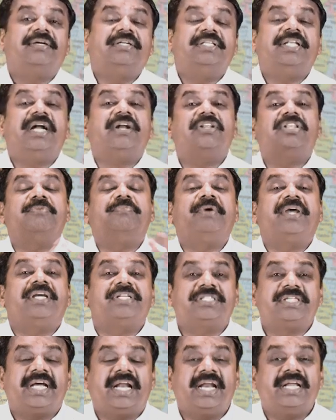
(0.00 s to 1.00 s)
That is the
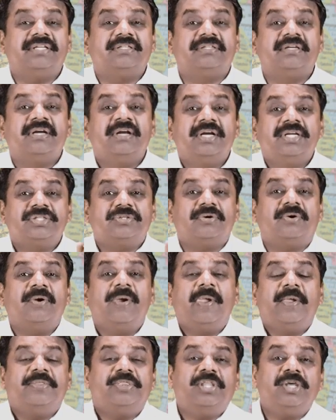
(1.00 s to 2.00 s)
biggest challenge. So
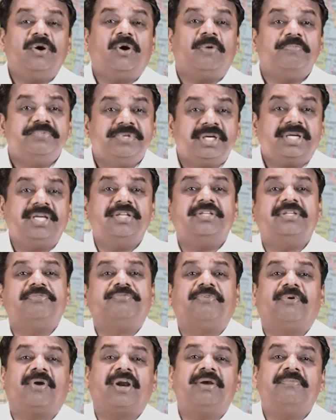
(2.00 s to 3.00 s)
the objectives of the
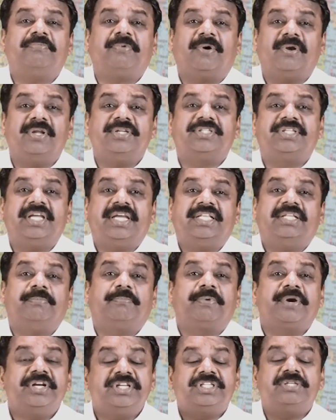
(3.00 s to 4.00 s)
foreign policy, the
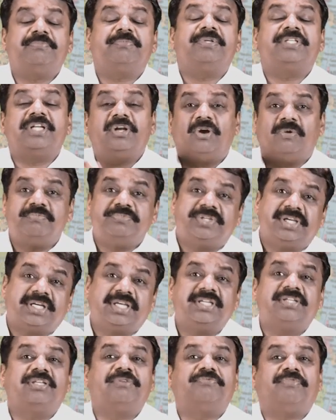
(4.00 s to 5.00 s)
principles and
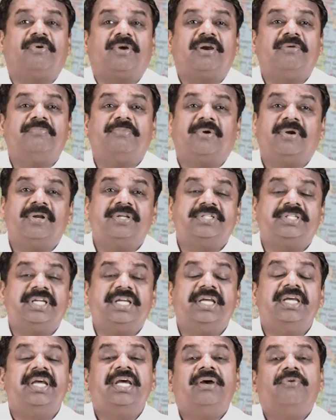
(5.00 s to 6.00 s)
objectives of the foreign
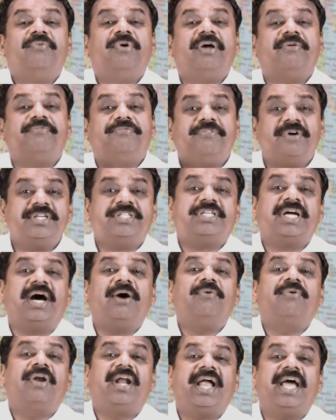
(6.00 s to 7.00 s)
policy were first
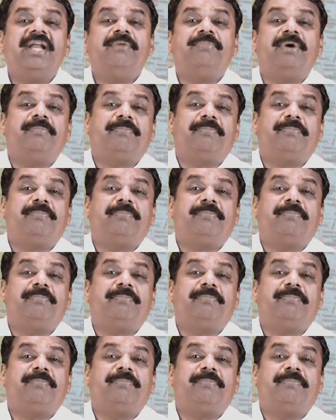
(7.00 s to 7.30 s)
outlined by